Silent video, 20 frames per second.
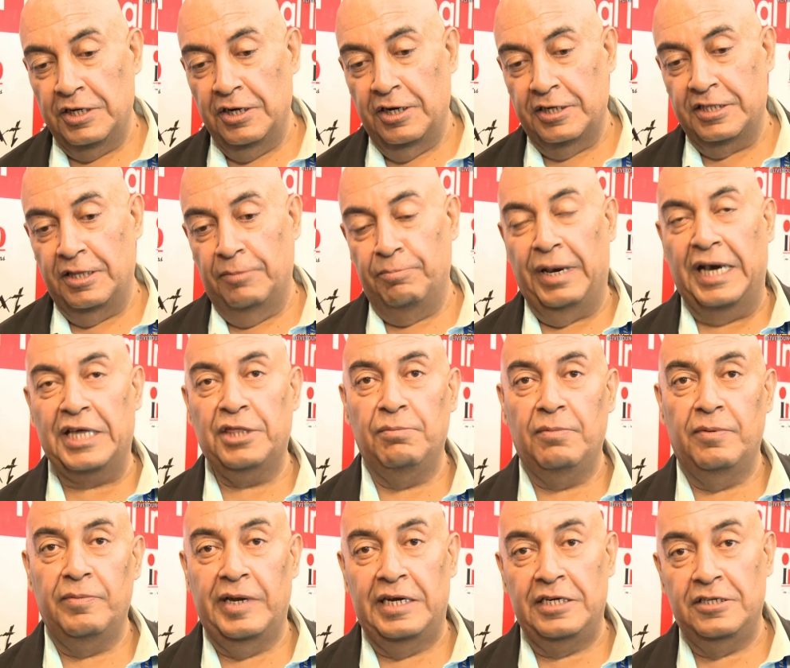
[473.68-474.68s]
got the
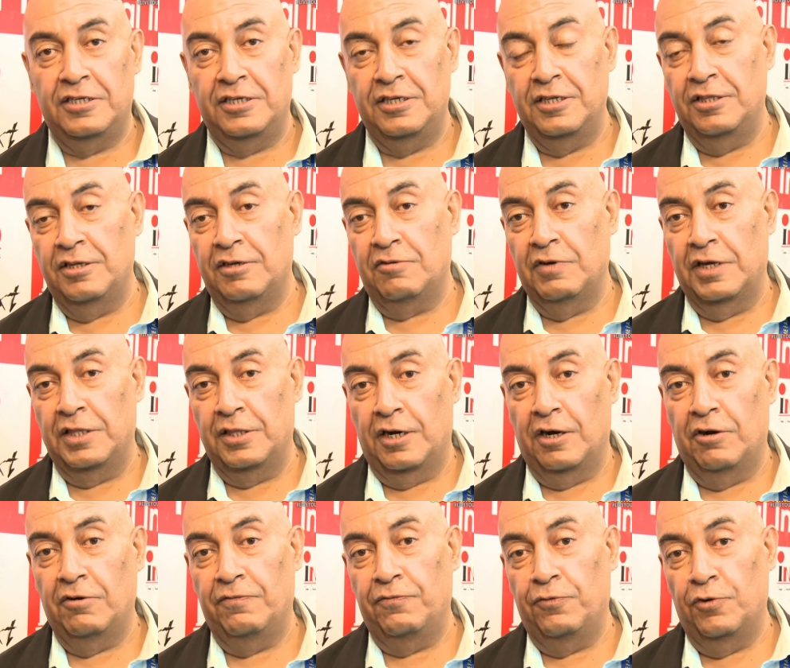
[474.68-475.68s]
maximum entry that was
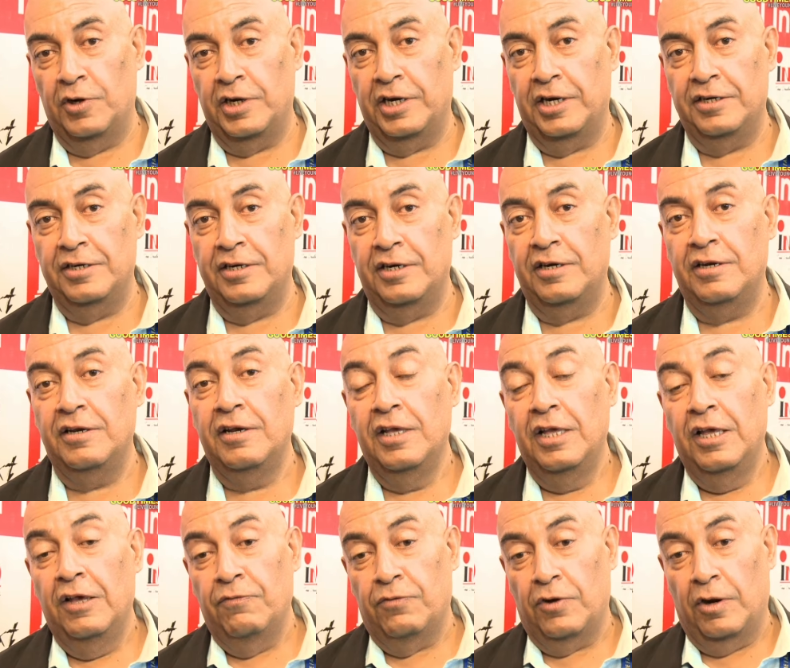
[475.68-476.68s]
around 400
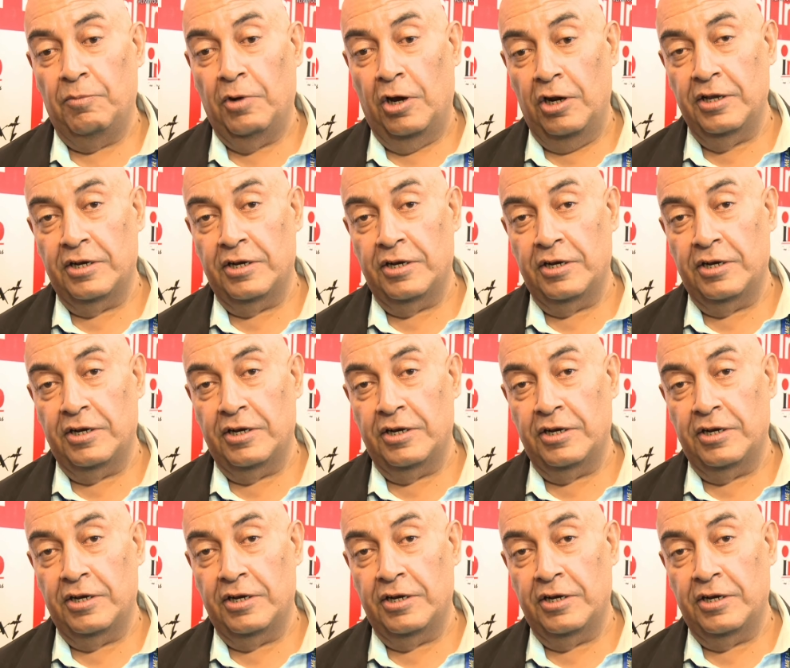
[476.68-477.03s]
from all